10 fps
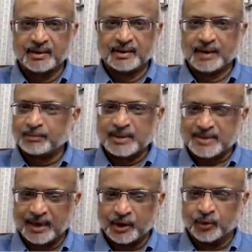let me
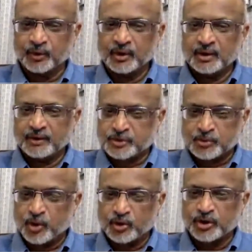tell you, if
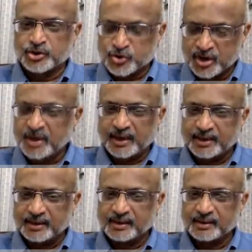tomorrow it's Sri
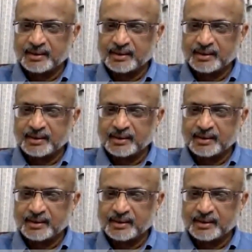Iyer,